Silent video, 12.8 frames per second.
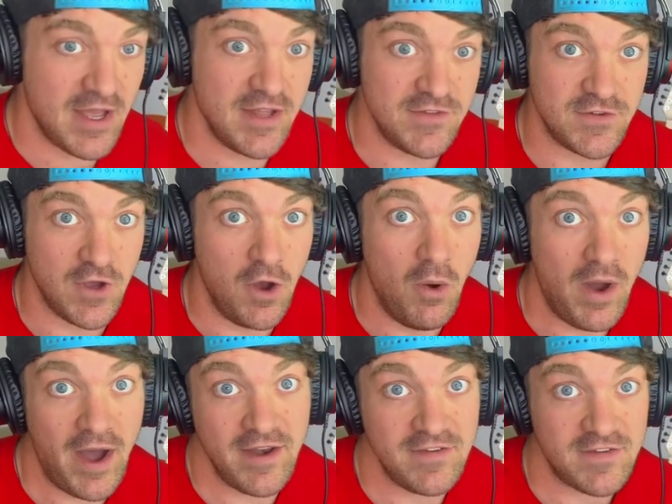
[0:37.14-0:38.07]
And
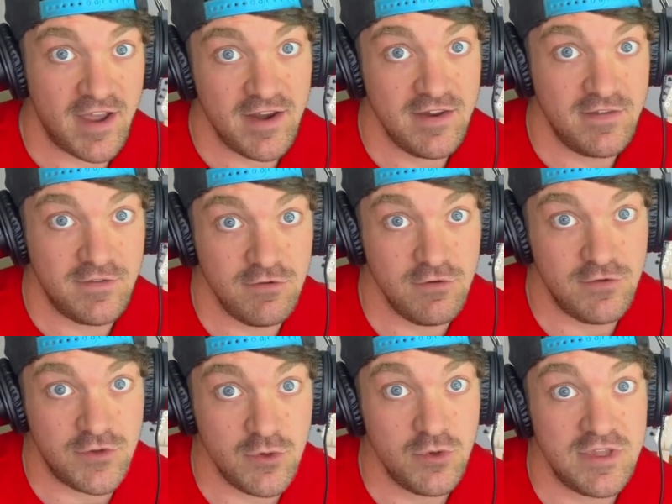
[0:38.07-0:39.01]
so I decided to
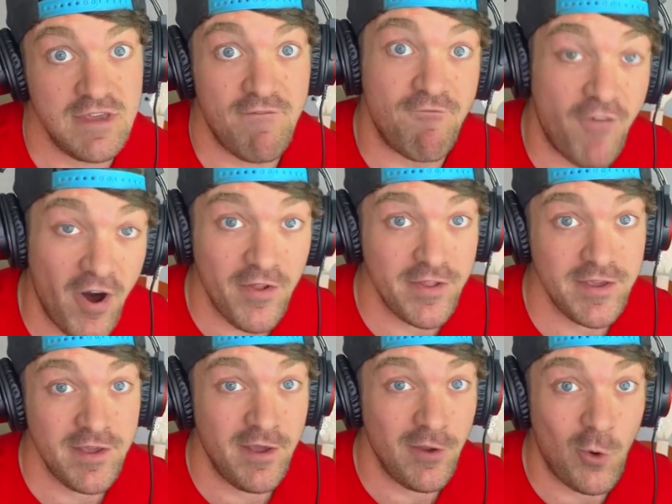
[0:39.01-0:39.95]
do the
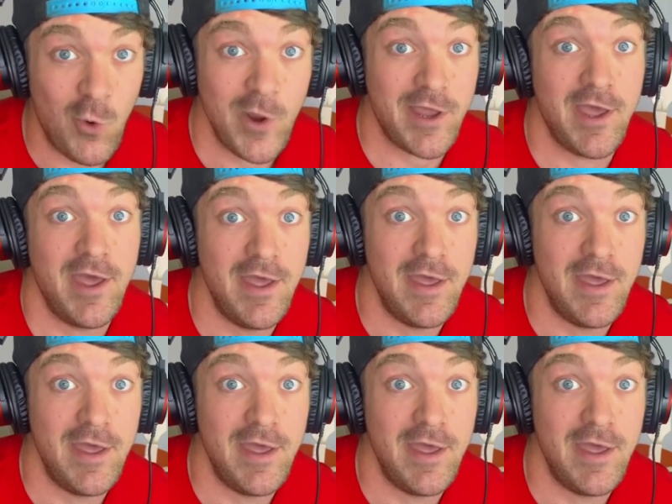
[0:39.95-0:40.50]
Folly Quick